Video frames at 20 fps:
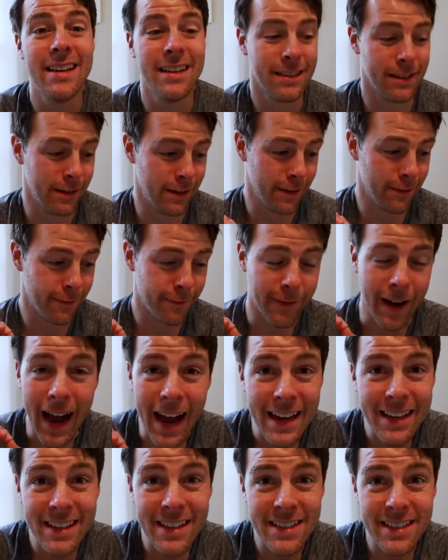to
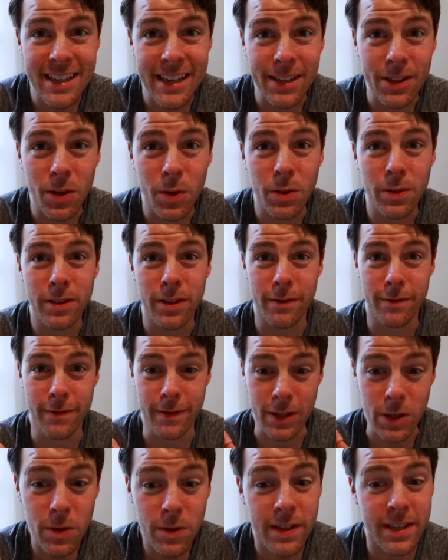find the signal, to
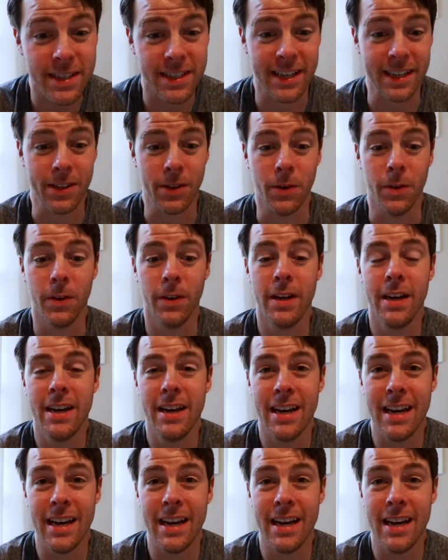view the signal,